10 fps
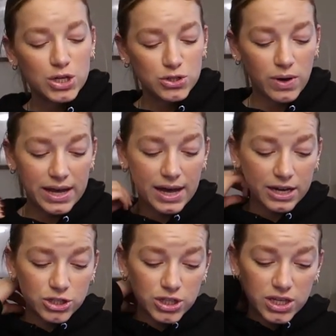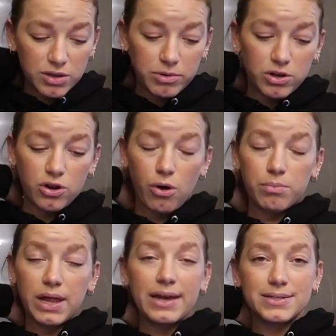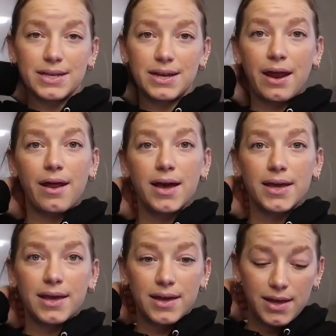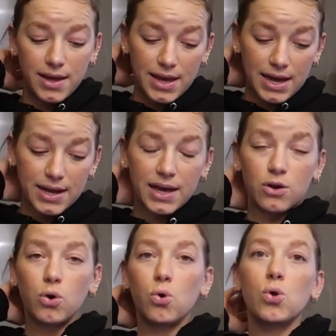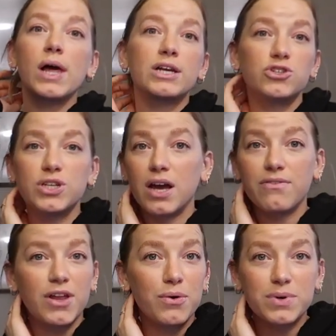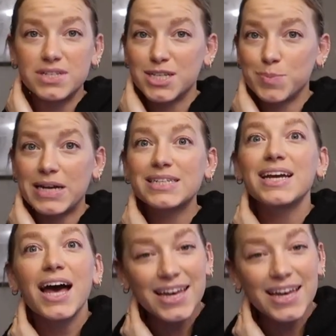So I actually commuted home late Sunday night, and I had a whole extra day off that I wasn't expecting